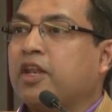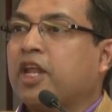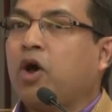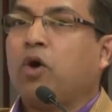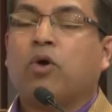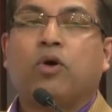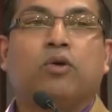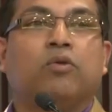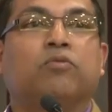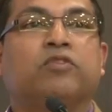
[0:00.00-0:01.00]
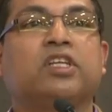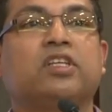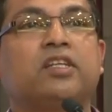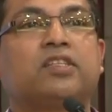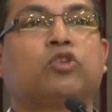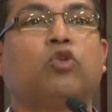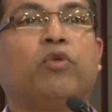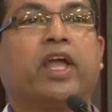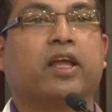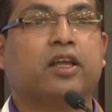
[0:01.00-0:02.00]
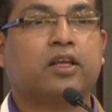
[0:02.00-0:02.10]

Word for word: Now, which is, it's a two-way